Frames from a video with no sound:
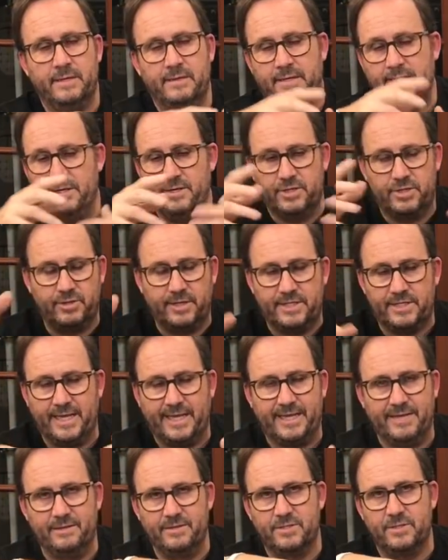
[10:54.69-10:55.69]
industry, so he
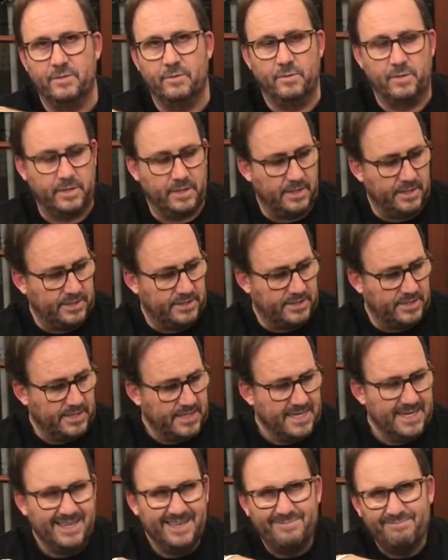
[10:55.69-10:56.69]
can sort of organize
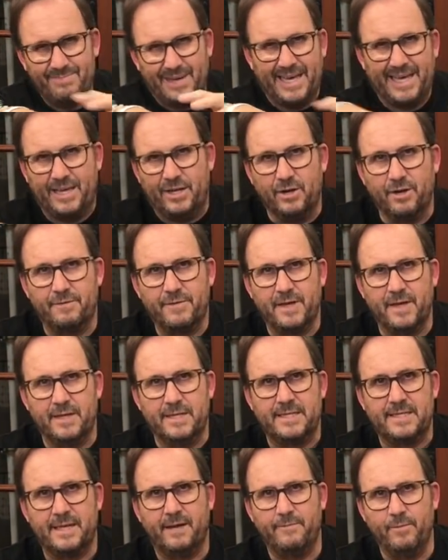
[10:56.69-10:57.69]
paying it off kind of
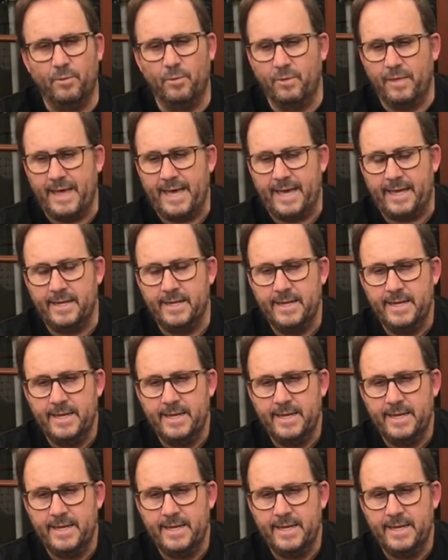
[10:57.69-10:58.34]
stuff, all that.